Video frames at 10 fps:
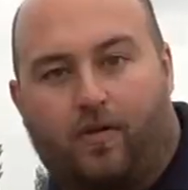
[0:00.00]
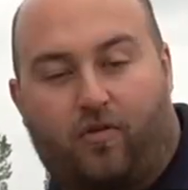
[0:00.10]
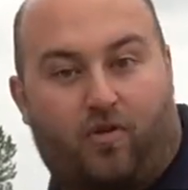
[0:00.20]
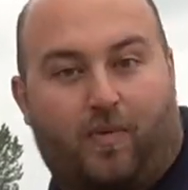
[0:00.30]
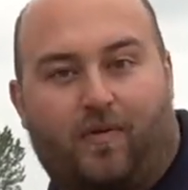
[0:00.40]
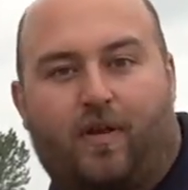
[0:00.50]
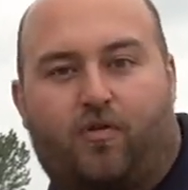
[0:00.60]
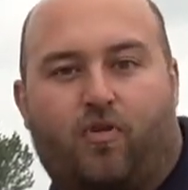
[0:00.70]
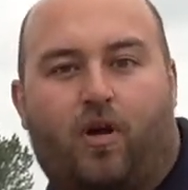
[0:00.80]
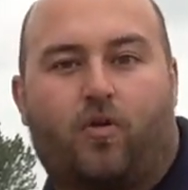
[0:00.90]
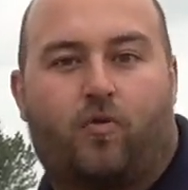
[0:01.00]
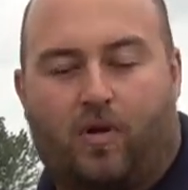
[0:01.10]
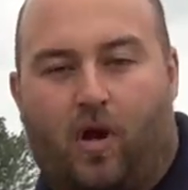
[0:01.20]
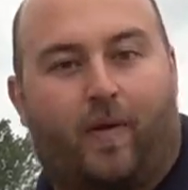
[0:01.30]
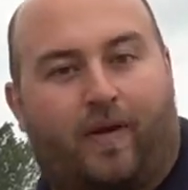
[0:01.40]
descriptive list trials, we're
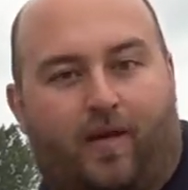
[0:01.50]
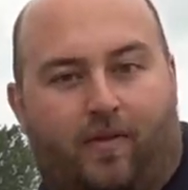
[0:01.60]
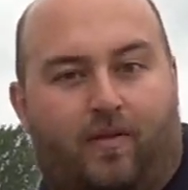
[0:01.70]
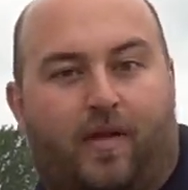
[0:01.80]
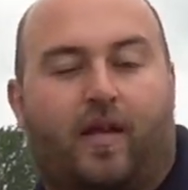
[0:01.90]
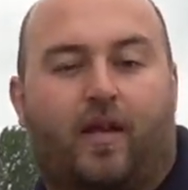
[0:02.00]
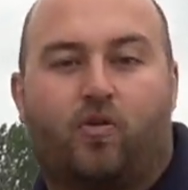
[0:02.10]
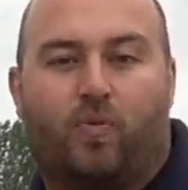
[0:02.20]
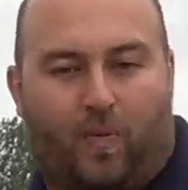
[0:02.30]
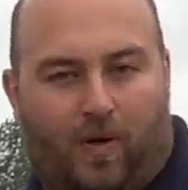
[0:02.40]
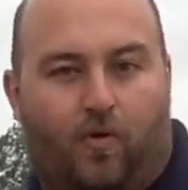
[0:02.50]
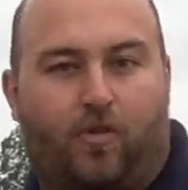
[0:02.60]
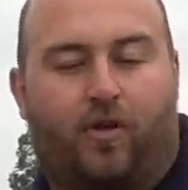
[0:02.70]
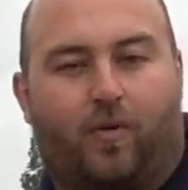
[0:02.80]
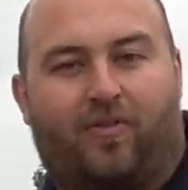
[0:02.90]
not only taking things to yield, but we'll also
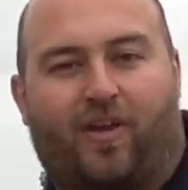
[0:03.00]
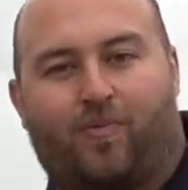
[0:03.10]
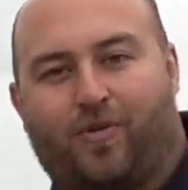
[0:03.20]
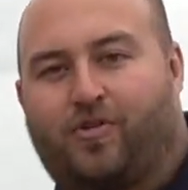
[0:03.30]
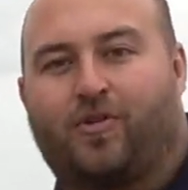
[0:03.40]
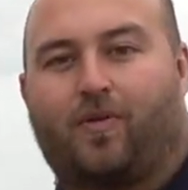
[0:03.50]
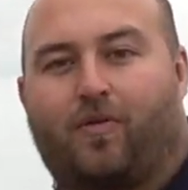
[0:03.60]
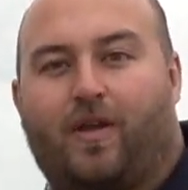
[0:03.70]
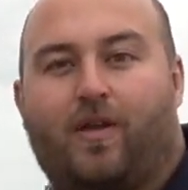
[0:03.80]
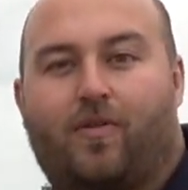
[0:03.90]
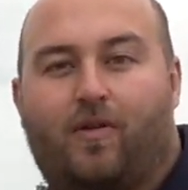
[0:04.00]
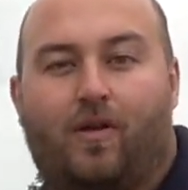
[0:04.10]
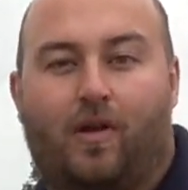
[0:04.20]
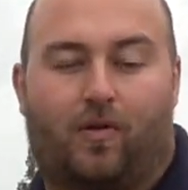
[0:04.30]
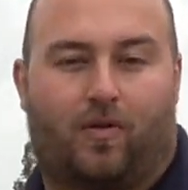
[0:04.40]
do assessments during the season,
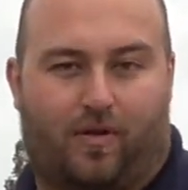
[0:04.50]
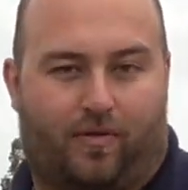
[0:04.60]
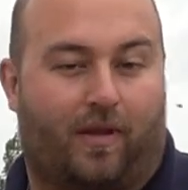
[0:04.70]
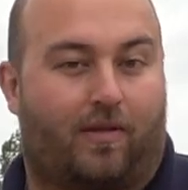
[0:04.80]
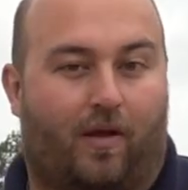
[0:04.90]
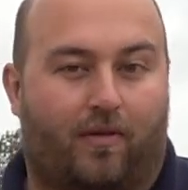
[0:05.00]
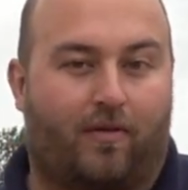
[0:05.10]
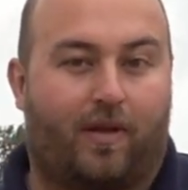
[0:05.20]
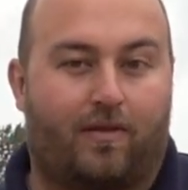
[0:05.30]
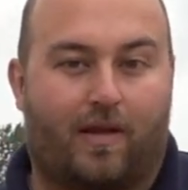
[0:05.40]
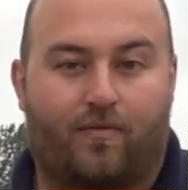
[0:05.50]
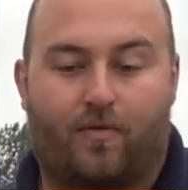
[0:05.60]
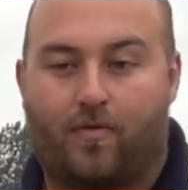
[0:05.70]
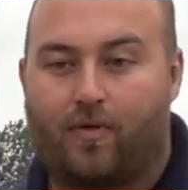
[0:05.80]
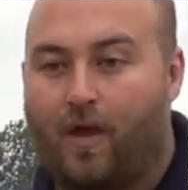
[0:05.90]
looking at things like disease
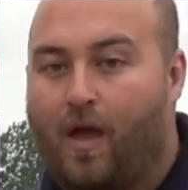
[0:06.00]
levels.